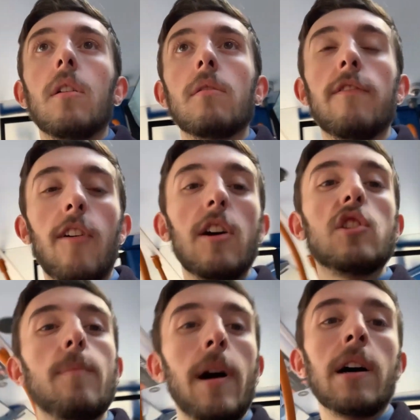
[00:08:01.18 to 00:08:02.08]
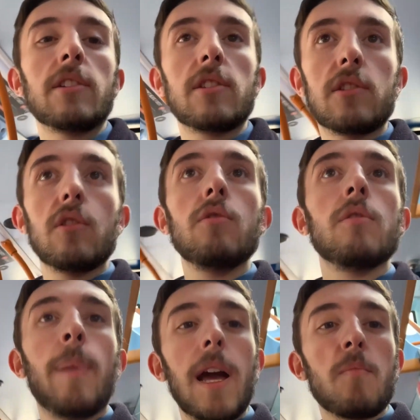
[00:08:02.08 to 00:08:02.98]
find your bus, do your
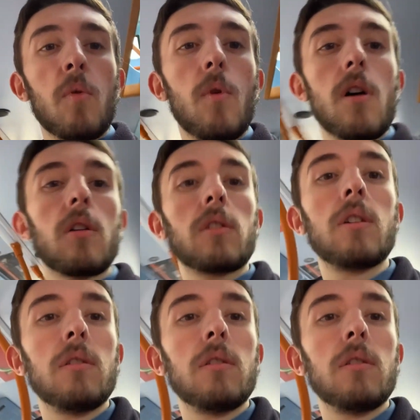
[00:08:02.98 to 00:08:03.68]
paperwork,